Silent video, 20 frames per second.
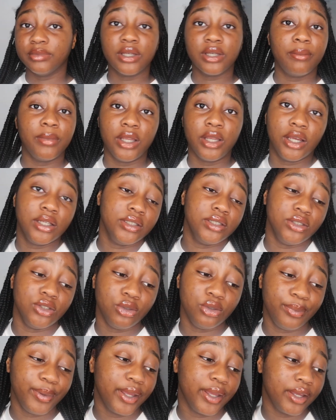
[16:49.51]
I mean, I didn't do
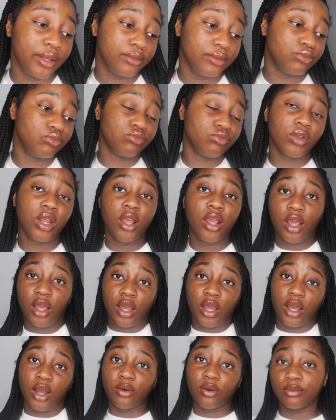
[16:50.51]
bad.
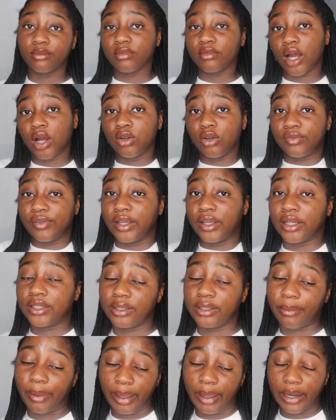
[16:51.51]
I don't think I
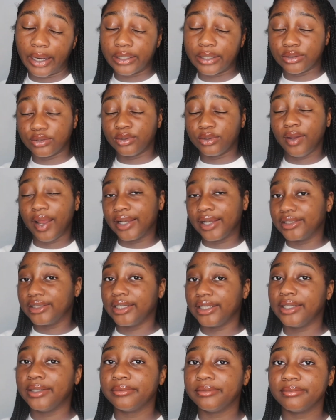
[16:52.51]
did bad at all, actually.